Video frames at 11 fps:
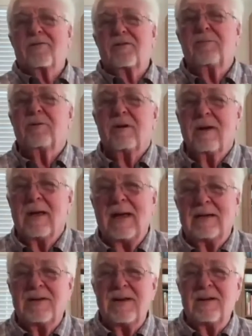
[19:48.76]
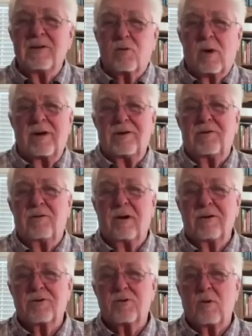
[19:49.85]
typically 18 to
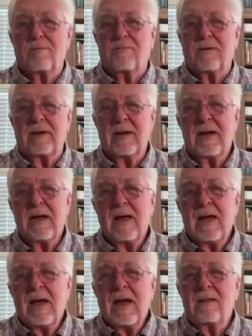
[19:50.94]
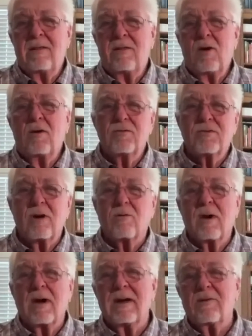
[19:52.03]
2,200 square feet. And those are
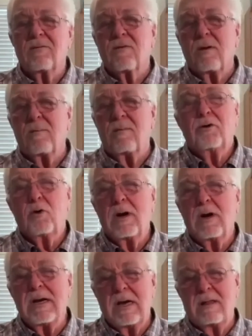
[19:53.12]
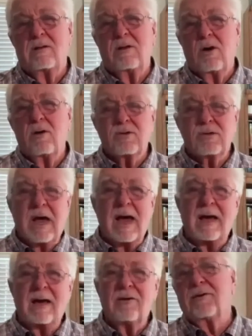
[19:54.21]
running from 20 on the low
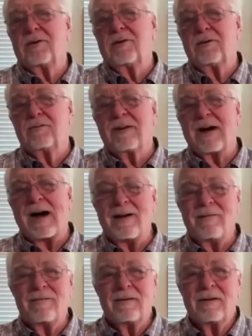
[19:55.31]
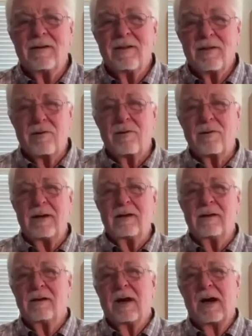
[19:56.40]
side to 5 30
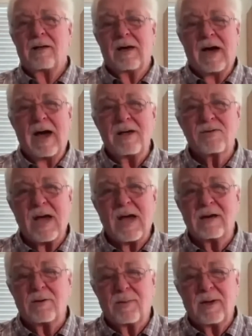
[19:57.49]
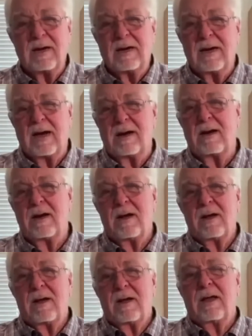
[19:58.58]
on the high side, depending on,
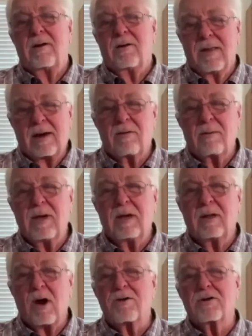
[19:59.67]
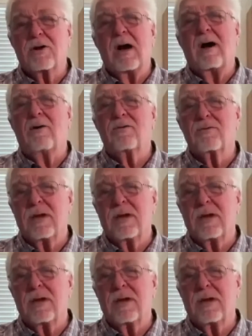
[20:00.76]
that would be a larger house